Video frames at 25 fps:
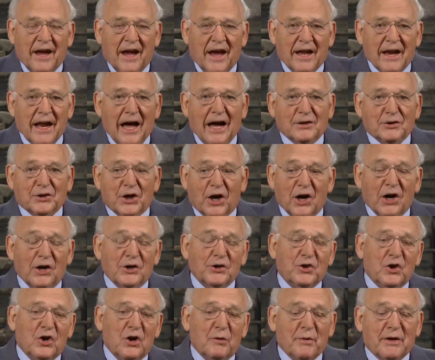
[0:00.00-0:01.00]
And I
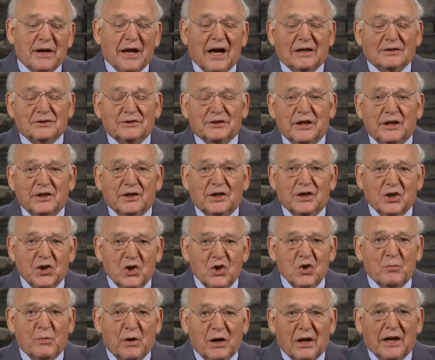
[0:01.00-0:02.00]
turned to him and I said, Do
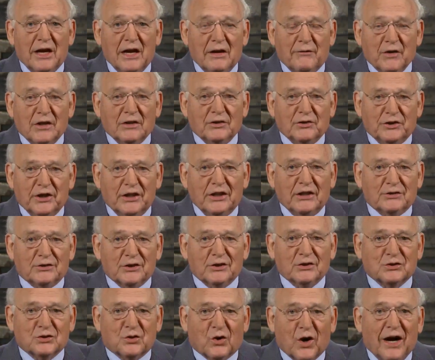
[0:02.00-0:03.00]
you believe that
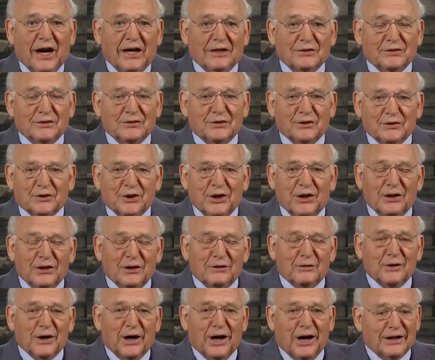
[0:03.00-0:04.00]
Jesus Christ is the Son
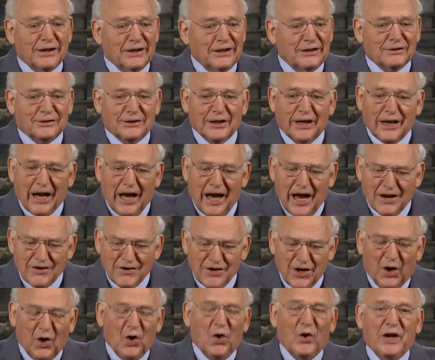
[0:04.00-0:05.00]
of God? He said, I
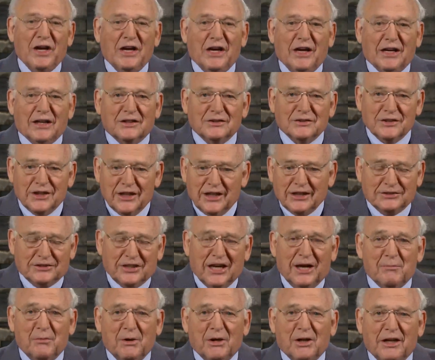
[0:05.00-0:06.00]
know He is. Yes,
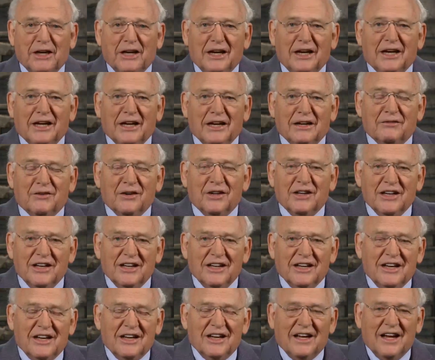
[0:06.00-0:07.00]
I believe.
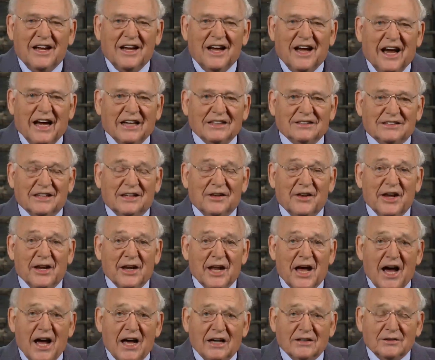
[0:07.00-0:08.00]
I said,
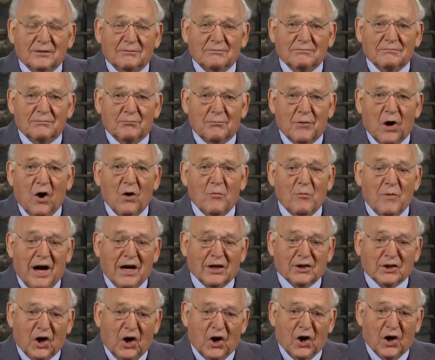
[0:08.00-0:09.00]
Then I brought
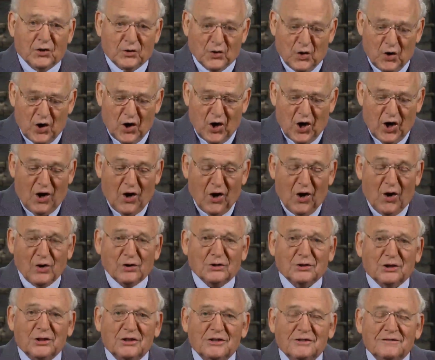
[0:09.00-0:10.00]
my car to a
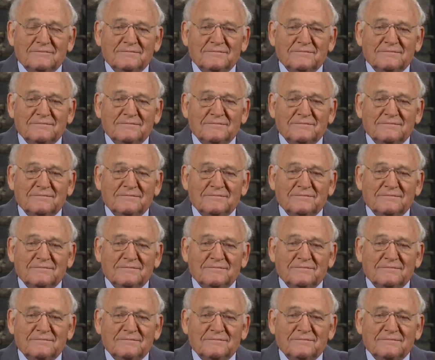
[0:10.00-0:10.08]
halt.